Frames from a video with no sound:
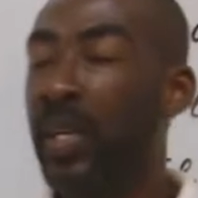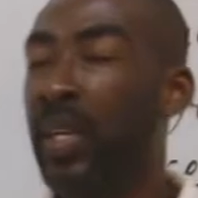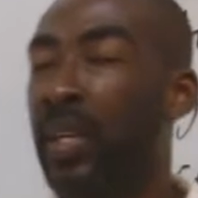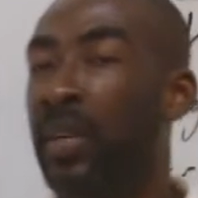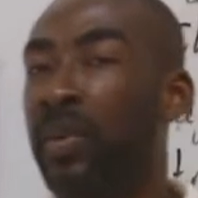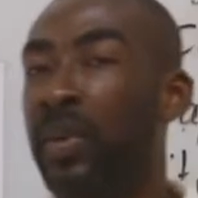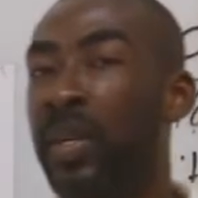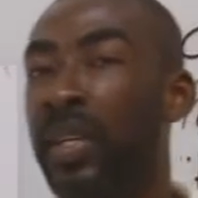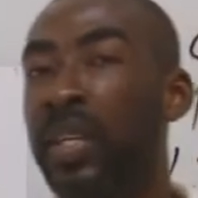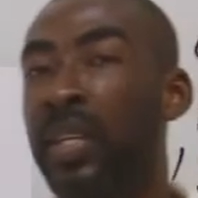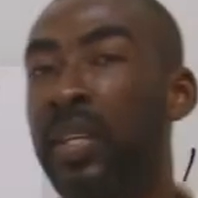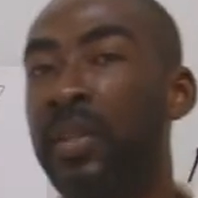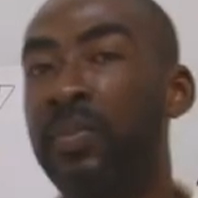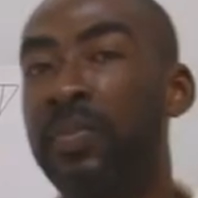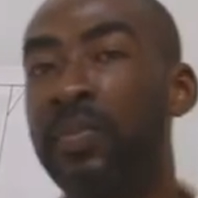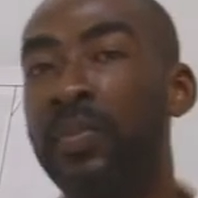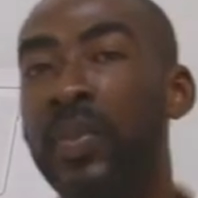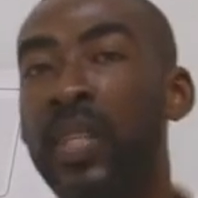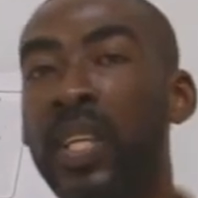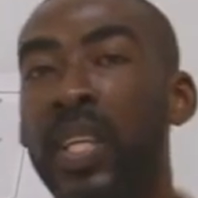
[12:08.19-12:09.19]

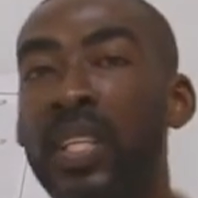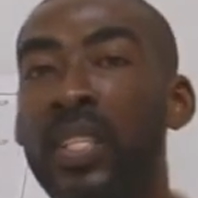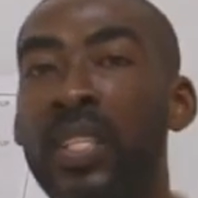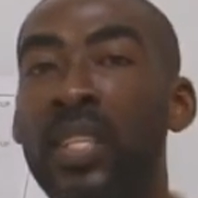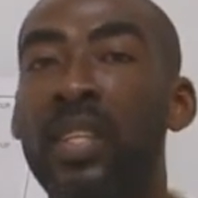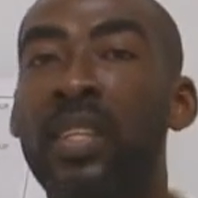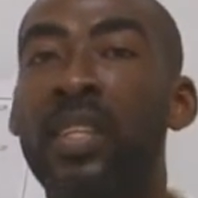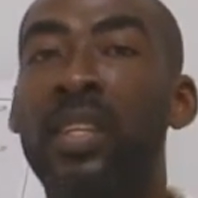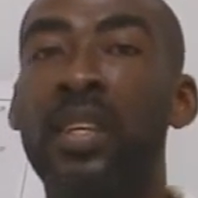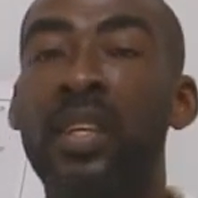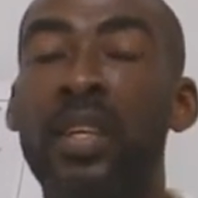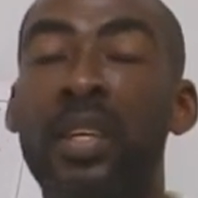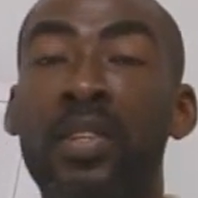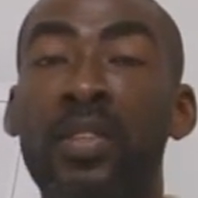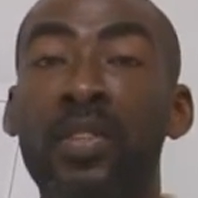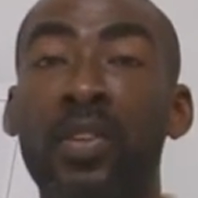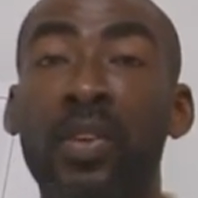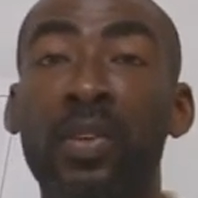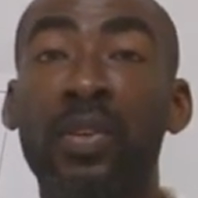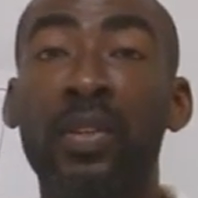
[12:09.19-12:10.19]
Our lesson
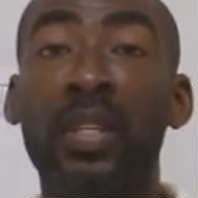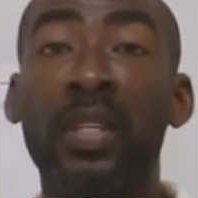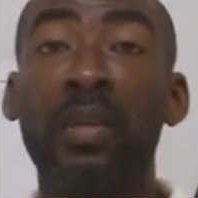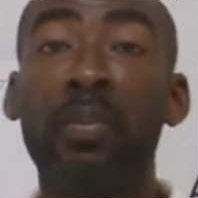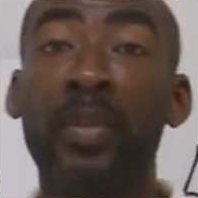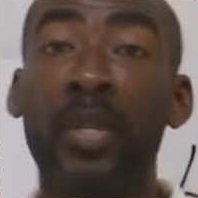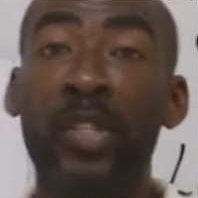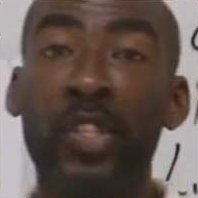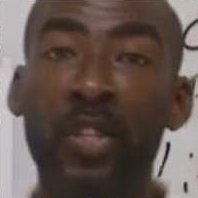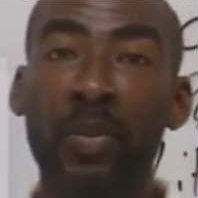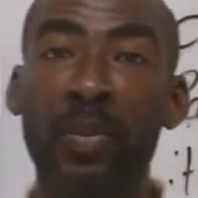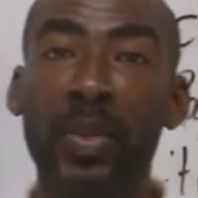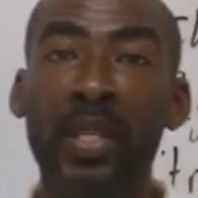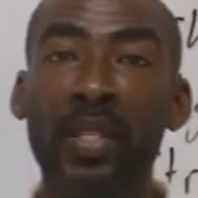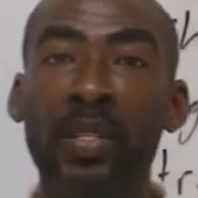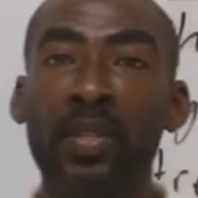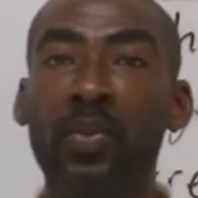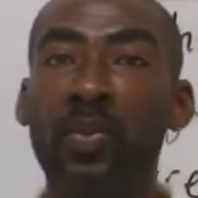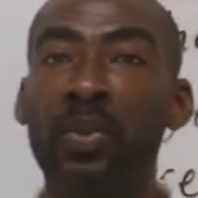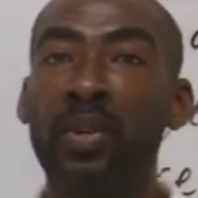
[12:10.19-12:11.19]
is on measurements.